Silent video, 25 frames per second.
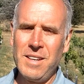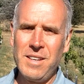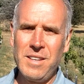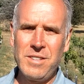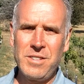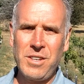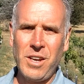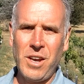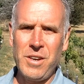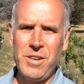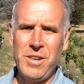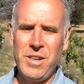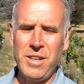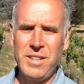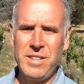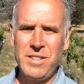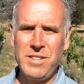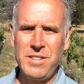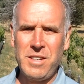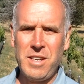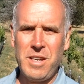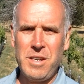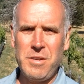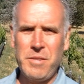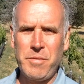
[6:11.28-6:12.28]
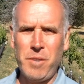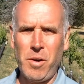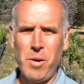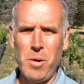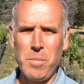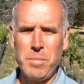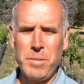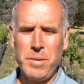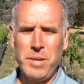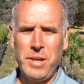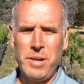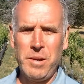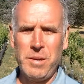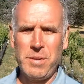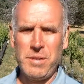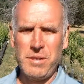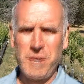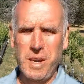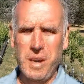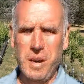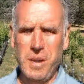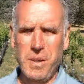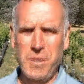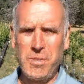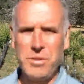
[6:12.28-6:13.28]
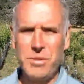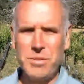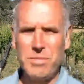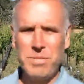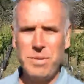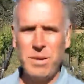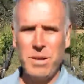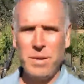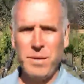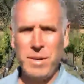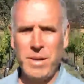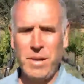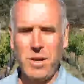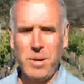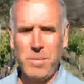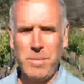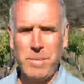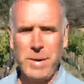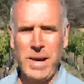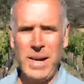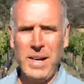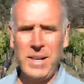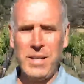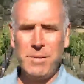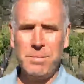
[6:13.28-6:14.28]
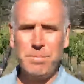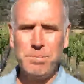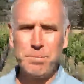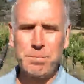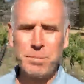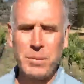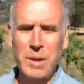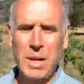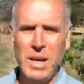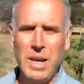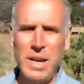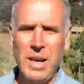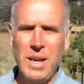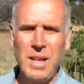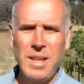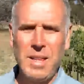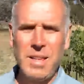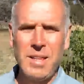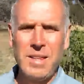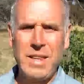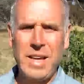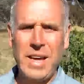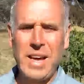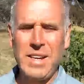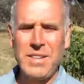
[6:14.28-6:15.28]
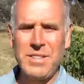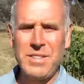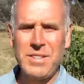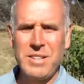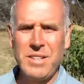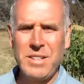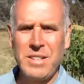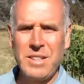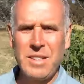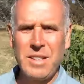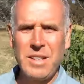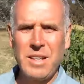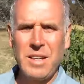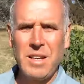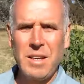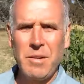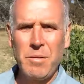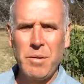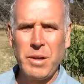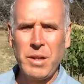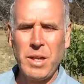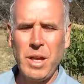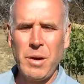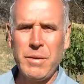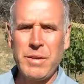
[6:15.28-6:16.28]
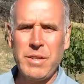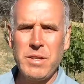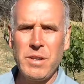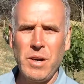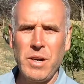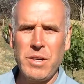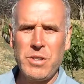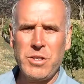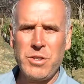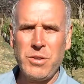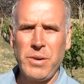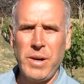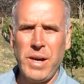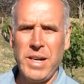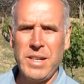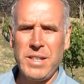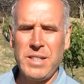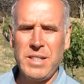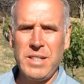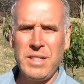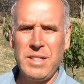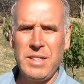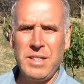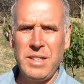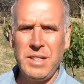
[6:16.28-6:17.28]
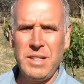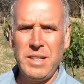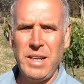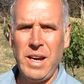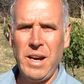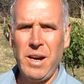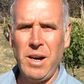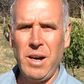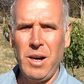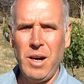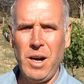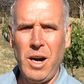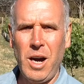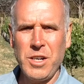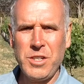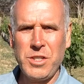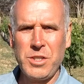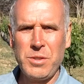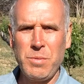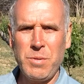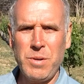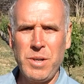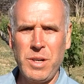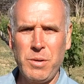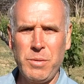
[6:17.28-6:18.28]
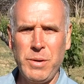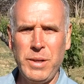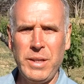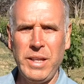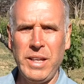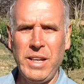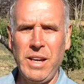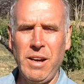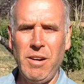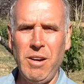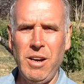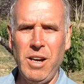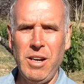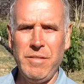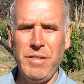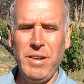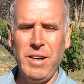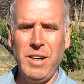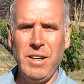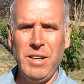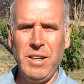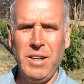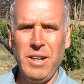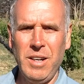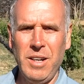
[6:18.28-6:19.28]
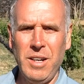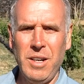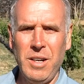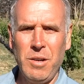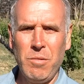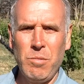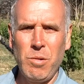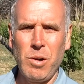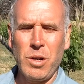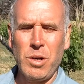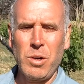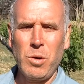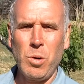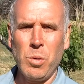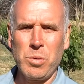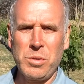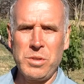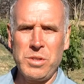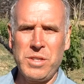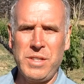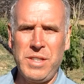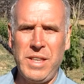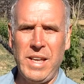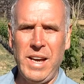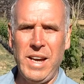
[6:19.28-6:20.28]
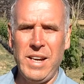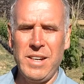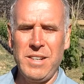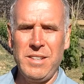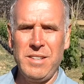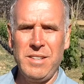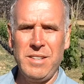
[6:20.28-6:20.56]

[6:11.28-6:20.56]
So you can see from the results that we got back that we're low in nitrate. Now, I just want to quickly go over what causes that.